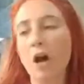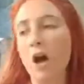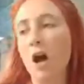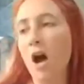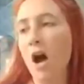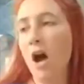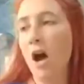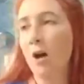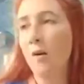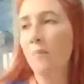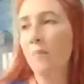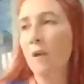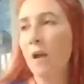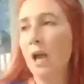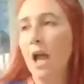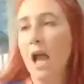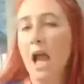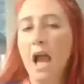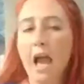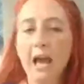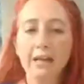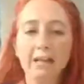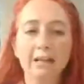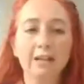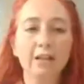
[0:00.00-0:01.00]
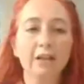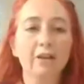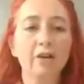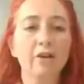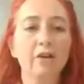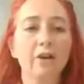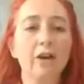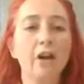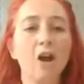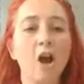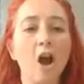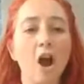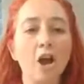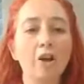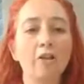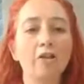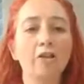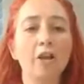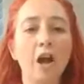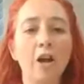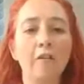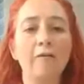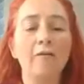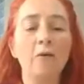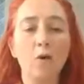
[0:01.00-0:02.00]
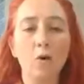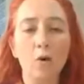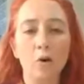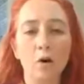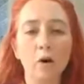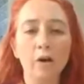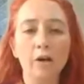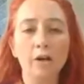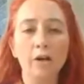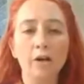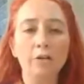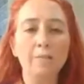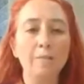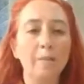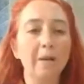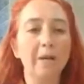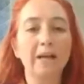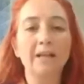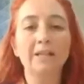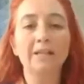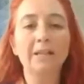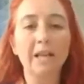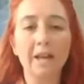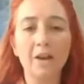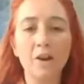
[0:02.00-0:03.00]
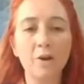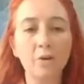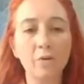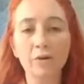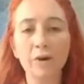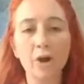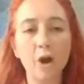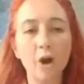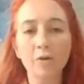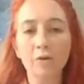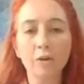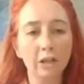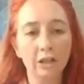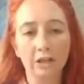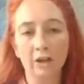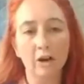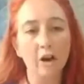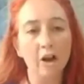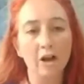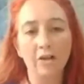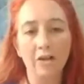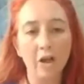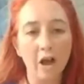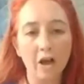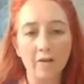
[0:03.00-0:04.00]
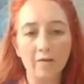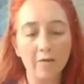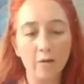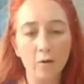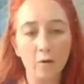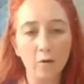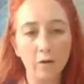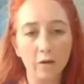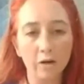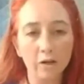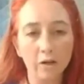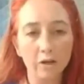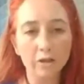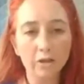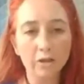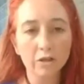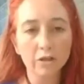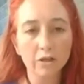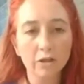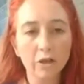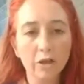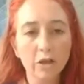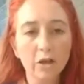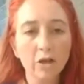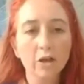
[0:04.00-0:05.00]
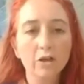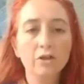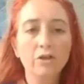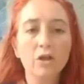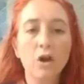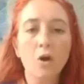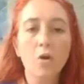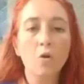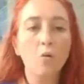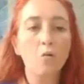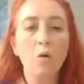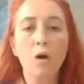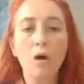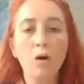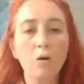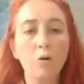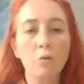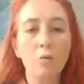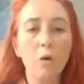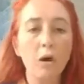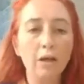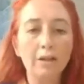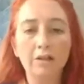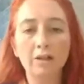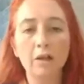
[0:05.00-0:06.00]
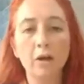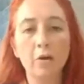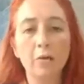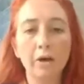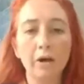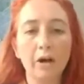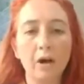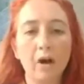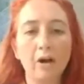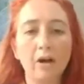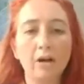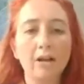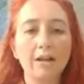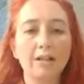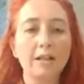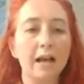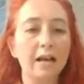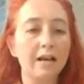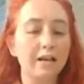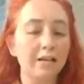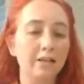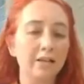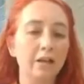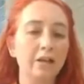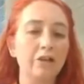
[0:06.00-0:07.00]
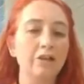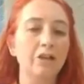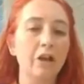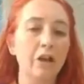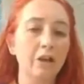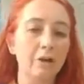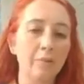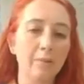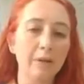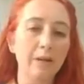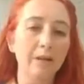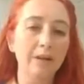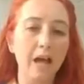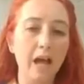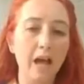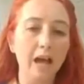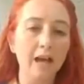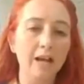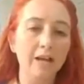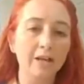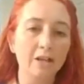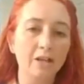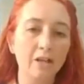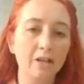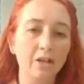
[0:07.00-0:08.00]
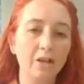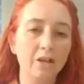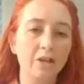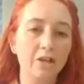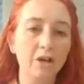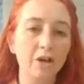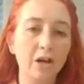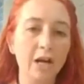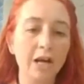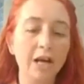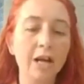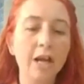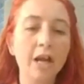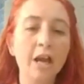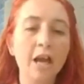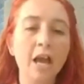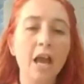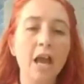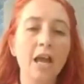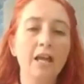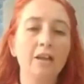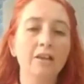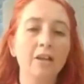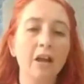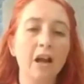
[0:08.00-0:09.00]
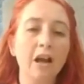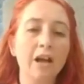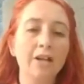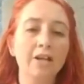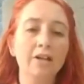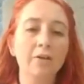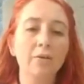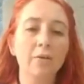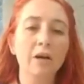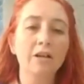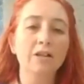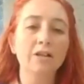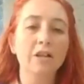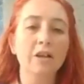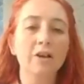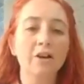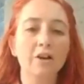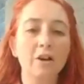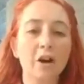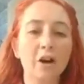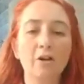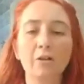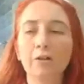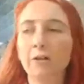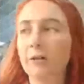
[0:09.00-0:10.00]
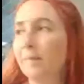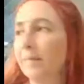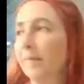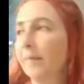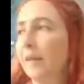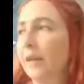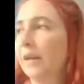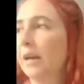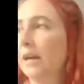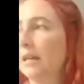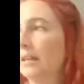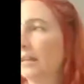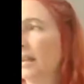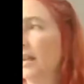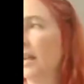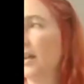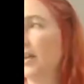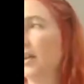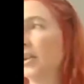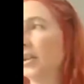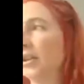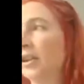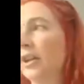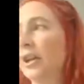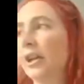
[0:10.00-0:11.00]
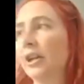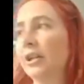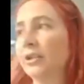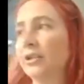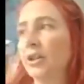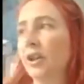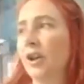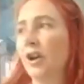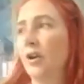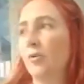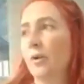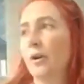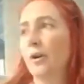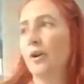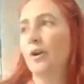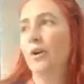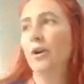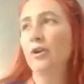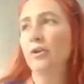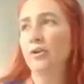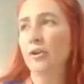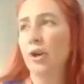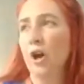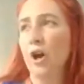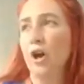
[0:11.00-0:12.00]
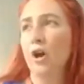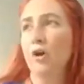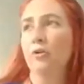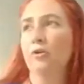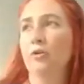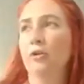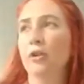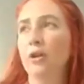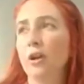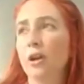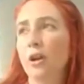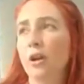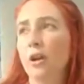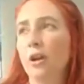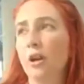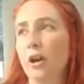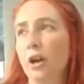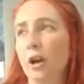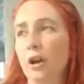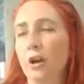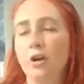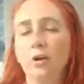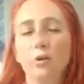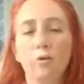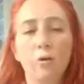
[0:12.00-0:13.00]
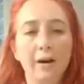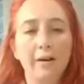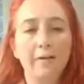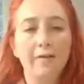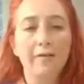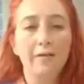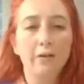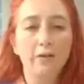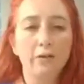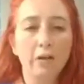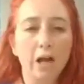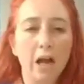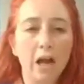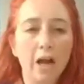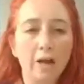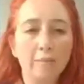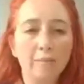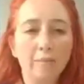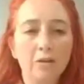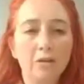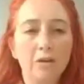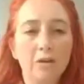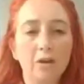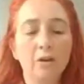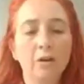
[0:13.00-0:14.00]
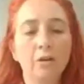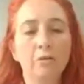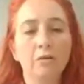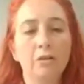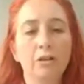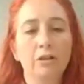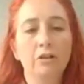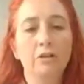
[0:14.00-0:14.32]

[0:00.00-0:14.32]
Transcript: Um, executing unlawful orders because they don't know that they're unlawful orders. So what, what's going on inside? Is this gentleman lying to the jury and lying to us under oath? That's another thing is, you know, we heard the oath quite a few times. Do you